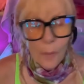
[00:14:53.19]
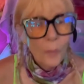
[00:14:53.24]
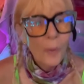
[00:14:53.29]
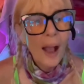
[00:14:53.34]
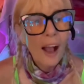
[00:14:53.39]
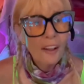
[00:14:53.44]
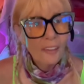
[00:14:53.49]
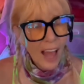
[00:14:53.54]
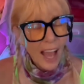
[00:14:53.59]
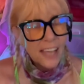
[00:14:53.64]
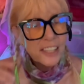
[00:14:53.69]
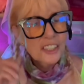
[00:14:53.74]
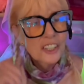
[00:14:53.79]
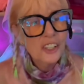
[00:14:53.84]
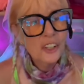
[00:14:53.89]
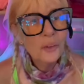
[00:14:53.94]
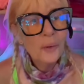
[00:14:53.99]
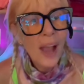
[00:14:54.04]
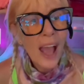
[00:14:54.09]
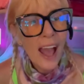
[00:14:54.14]
Well, I
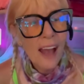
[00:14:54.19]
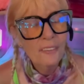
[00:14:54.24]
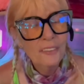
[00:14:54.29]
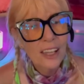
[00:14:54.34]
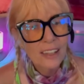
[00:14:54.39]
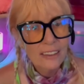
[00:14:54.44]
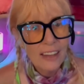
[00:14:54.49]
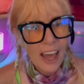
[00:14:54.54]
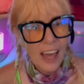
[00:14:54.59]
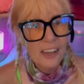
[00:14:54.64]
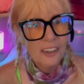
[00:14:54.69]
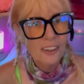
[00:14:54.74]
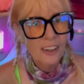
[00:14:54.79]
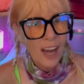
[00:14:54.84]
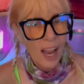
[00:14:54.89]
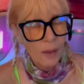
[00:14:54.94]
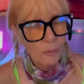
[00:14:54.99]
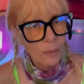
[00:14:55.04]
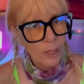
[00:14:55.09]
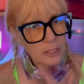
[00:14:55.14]
do have a
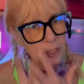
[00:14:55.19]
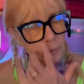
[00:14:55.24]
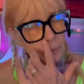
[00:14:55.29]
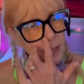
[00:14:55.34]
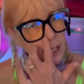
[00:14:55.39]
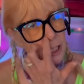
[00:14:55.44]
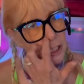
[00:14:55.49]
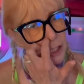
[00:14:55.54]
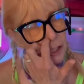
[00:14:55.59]
letter I want to read